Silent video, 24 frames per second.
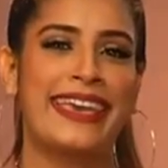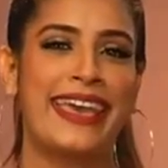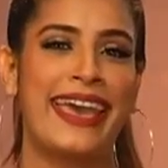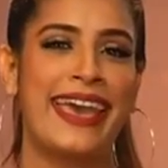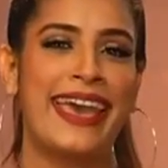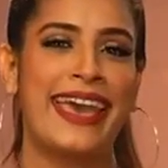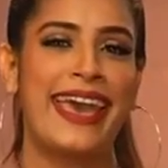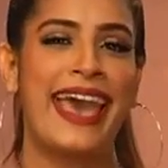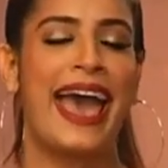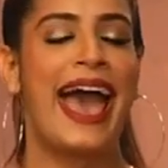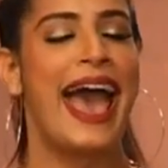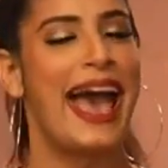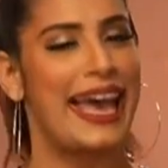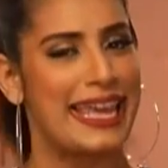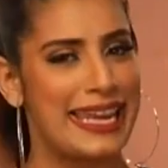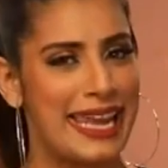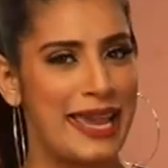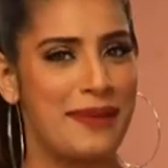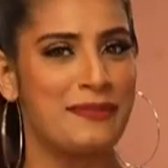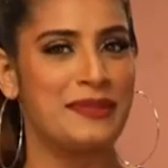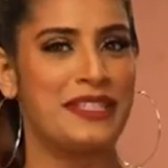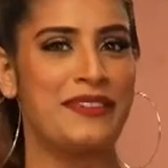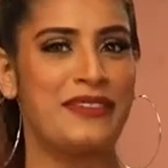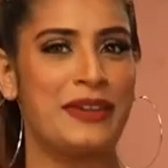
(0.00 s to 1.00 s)
Care and
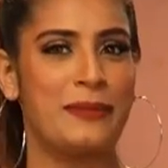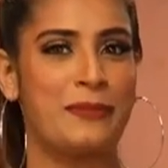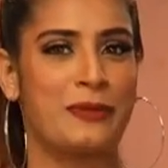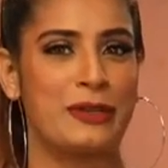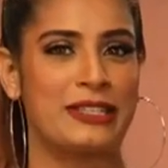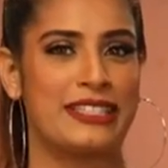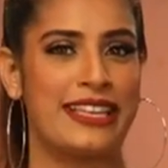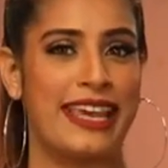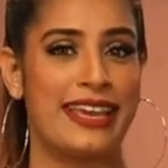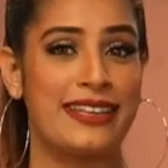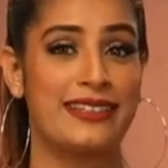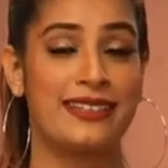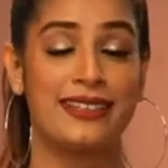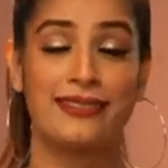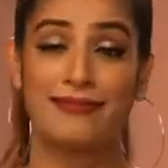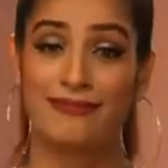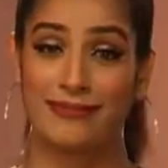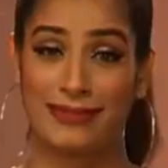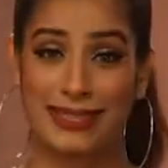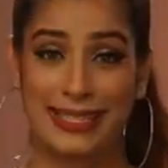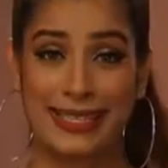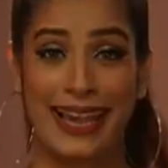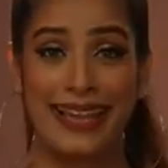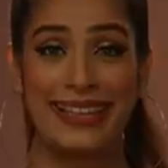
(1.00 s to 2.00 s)
MTV Present
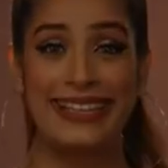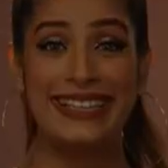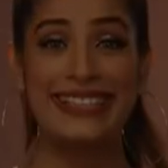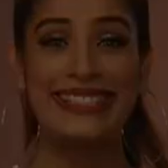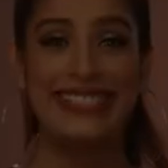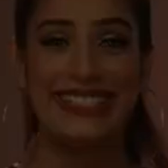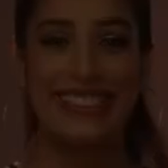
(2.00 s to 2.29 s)
Style in